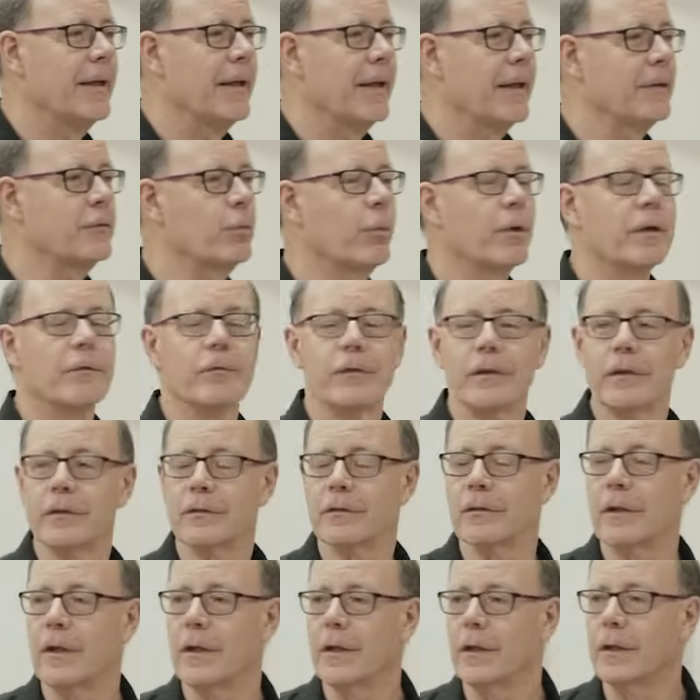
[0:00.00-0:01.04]
That's one of
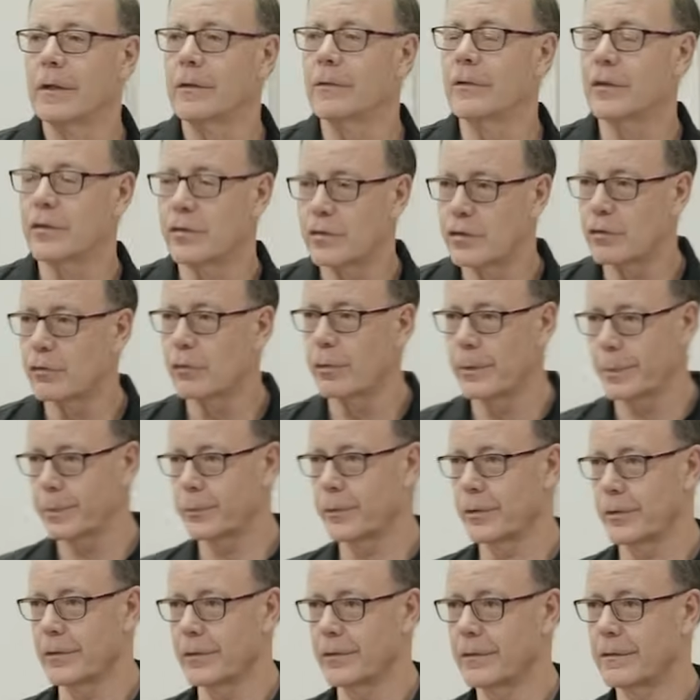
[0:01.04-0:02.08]
his
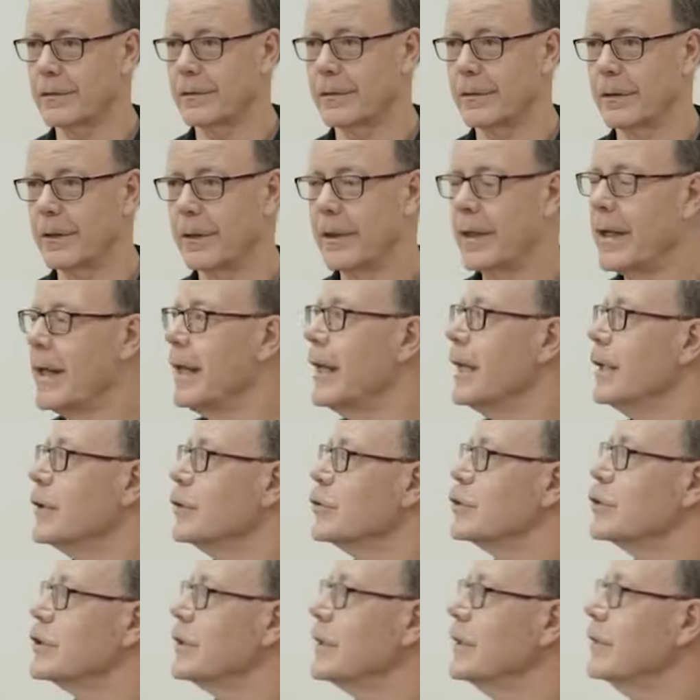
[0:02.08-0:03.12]
descriptors.
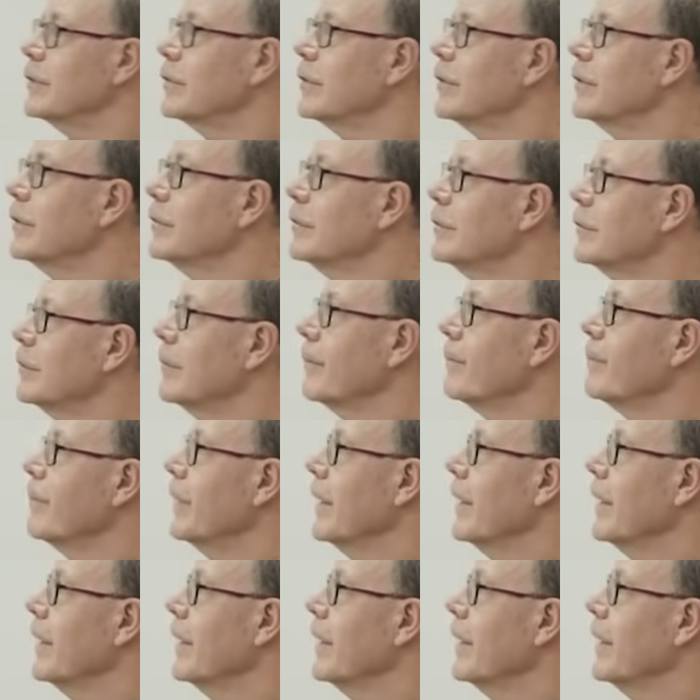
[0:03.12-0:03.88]
Jesus